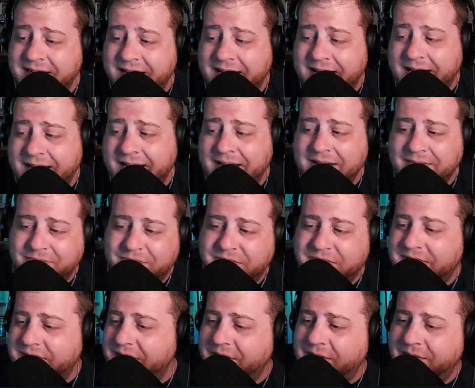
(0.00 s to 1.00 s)
And,
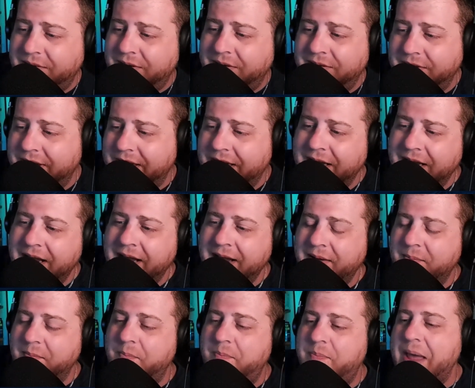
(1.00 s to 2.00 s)
you know, an early
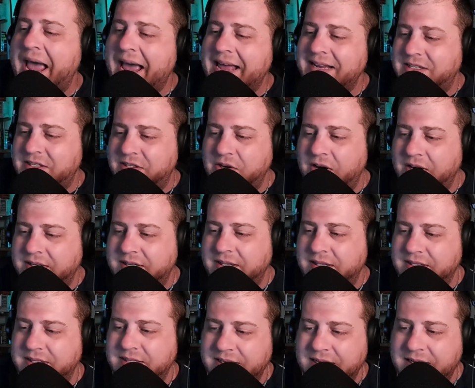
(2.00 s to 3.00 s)
bad start to the
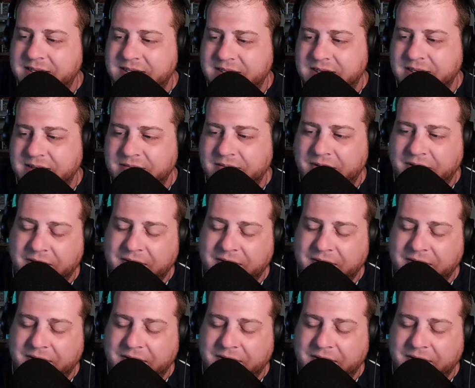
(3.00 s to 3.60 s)
season